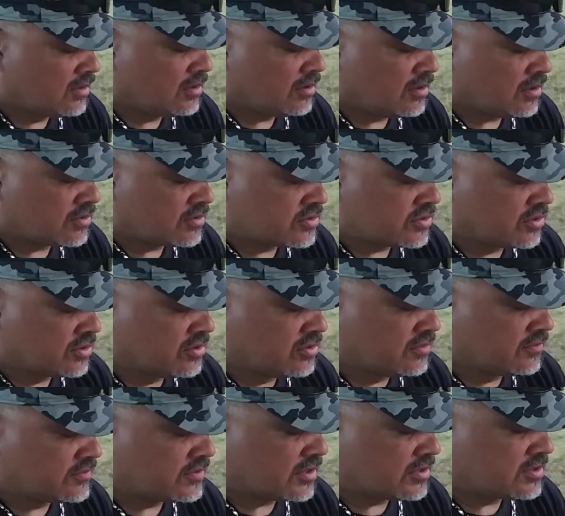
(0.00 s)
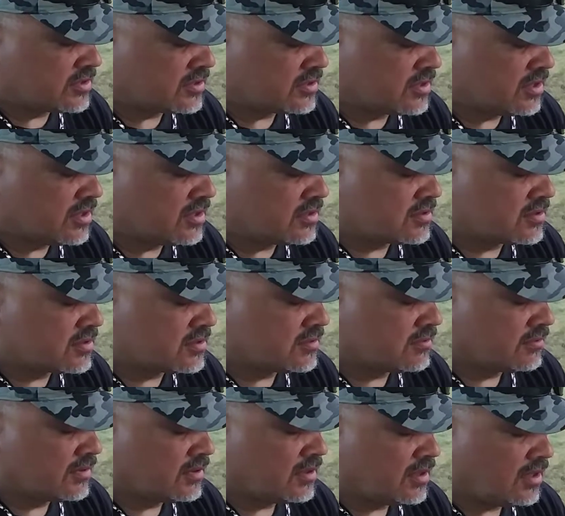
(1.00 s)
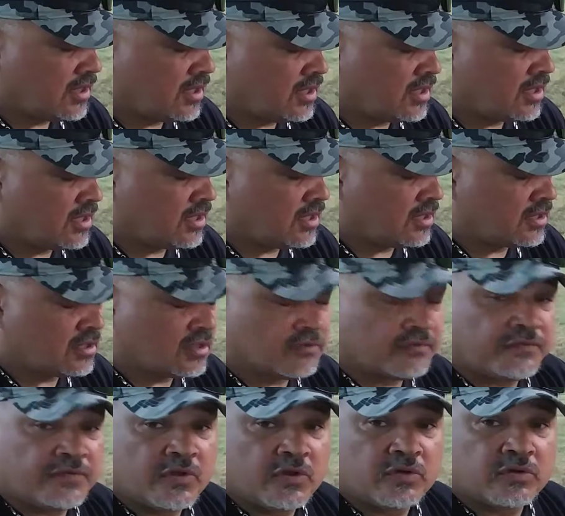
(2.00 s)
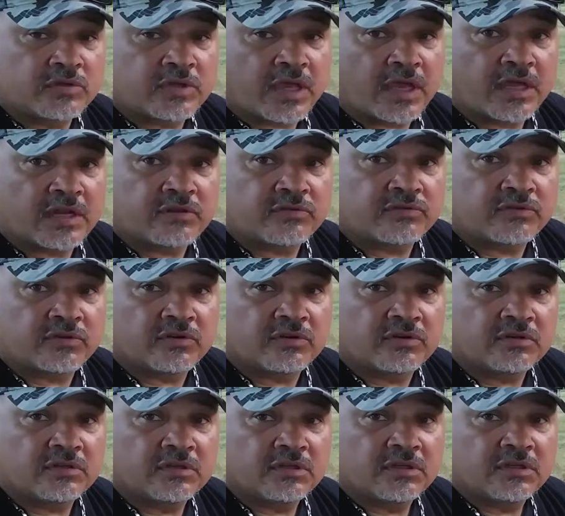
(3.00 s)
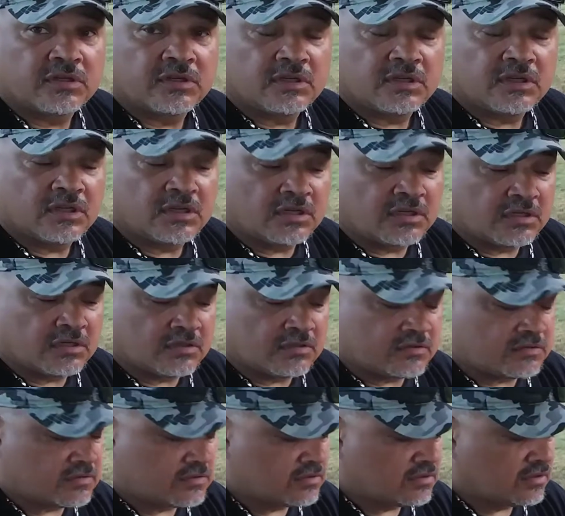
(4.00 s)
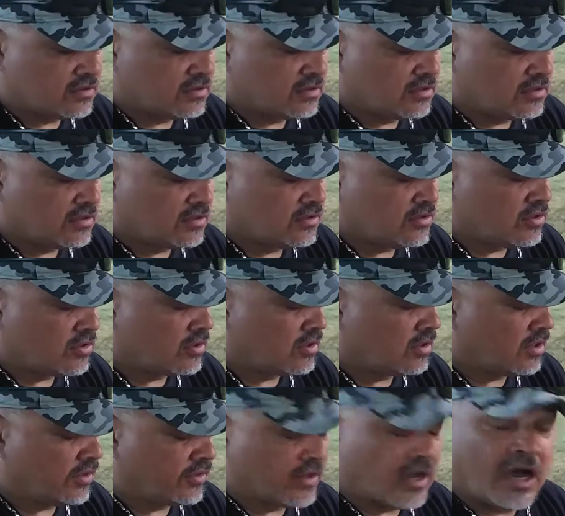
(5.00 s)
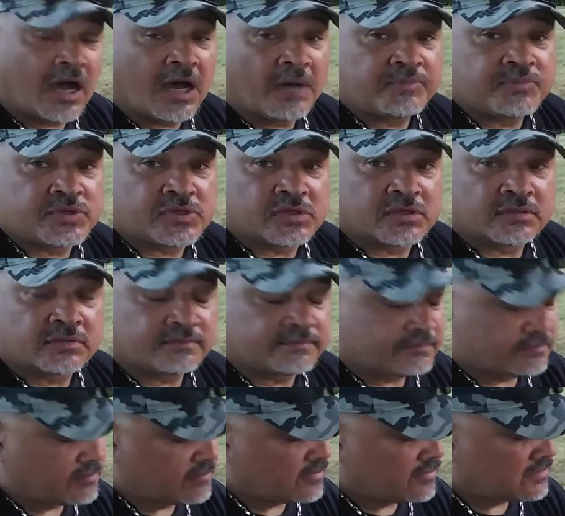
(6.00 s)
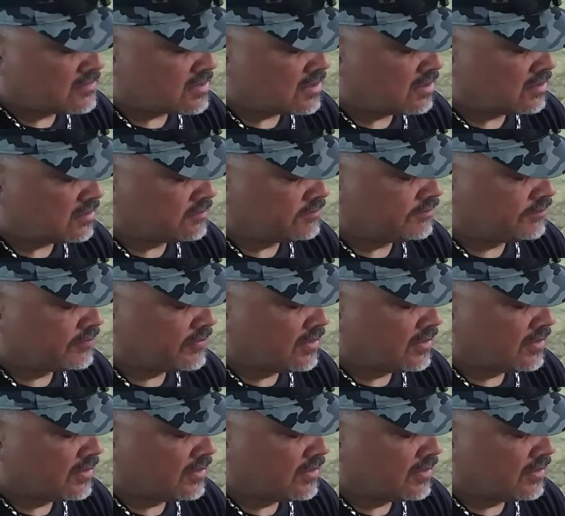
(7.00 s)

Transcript: And a stove such as this and a fuel canister is your other option. So